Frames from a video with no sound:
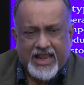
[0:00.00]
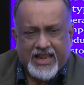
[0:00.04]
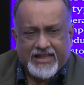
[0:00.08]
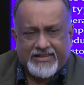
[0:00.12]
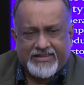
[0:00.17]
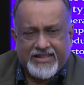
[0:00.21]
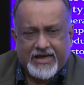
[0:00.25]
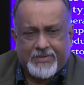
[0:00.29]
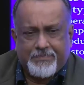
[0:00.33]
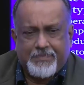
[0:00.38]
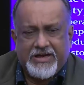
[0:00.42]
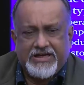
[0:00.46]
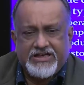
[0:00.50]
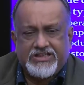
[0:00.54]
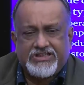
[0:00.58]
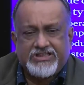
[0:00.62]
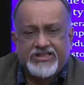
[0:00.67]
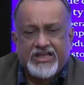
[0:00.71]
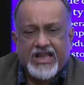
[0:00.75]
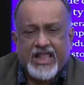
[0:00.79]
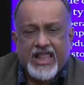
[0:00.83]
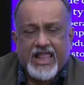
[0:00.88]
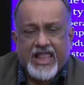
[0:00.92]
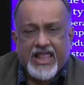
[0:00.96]
That means
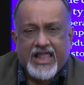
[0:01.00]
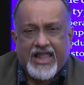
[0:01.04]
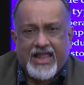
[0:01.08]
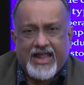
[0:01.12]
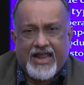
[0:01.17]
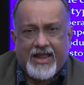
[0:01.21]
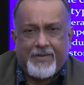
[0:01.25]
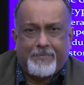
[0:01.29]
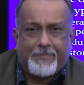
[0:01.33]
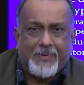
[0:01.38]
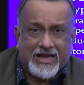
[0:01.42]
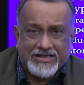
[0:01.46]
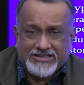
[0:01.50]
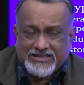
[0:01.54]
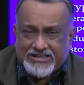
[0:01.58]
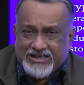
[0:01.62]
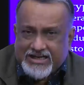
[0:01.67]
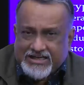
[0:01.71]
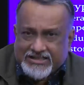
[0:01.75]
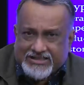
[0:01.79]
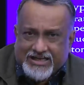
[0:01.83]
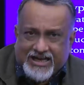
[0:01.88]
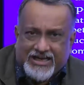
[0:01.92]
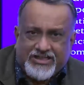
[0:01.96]
a bus
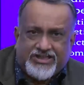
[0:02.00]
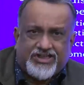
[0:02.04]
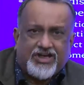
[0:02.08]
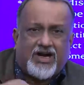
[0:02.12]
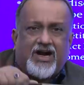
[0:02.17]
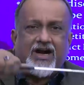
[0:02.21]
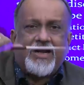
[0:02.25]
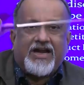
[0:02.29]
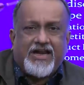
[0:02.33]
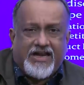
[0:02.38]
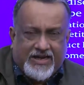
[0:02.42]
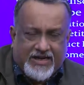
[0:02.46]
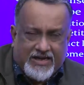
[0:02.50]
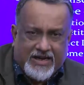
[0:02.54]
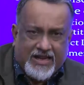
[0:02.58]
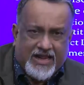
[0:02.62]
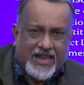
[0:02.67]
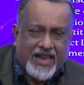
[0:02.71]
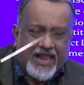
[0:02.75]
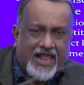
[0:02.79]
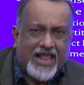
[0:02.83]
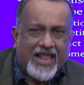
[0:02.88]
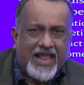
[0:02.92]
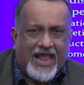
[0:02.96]
is a journey,
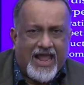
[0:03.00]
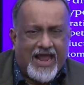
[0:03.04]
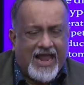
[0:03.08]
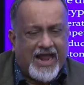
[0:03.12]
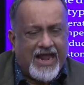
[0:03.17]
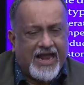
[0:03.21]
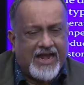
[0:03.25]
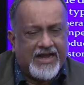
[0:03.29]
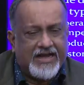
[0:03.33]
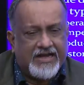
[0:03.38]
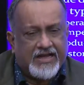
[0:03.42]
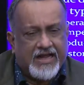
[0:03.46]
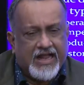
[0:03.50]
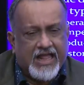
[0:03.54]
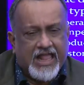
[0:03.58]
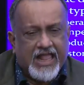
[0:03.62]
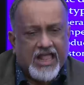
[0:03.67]
and